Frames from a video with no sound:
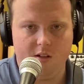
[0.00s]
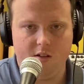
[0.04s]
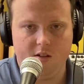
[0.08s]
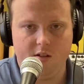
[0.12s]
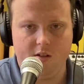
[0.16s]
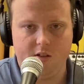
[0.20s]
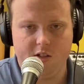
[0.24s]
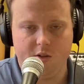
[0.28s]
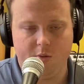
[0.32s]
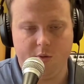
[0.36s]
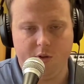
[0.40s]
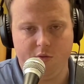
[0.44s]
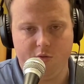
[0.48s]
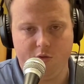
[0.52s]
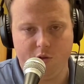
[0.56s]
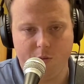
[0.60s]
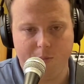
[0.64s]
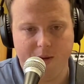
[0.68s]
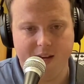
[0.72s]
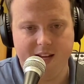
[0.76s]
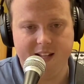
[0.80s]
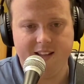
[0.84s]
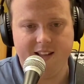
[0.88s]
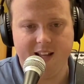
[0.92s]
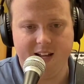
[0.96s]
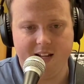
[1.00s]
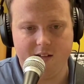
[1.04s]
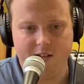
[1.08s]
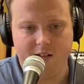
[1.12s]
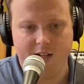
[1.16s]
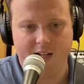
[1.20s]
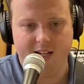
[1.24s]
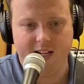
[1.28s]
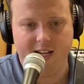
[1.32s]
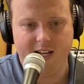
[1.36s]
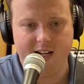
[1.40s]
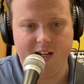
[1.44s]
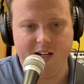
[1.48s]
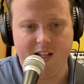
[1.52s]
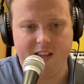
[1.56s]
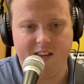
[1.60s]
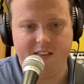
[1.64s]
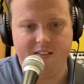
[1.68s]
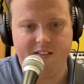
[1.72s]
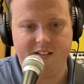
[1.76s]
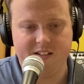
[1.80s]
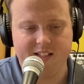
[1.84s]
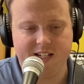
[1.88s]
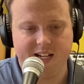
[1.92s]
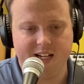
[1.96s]
So we repeat that again, and then
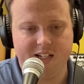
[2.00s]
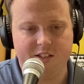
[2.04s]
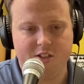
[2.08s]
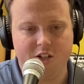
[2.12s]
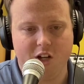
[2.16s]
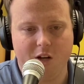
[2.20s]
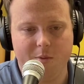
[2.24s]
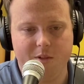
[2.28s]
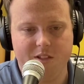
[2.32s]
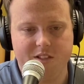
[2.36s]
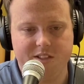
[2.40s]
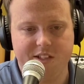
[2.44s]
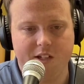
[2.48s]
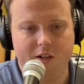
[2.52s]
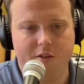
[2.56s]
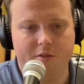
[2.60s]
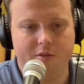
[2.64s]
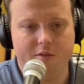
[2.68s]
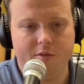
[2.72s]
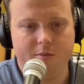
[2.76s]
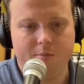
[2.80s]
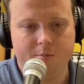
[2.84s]
the second time, instead of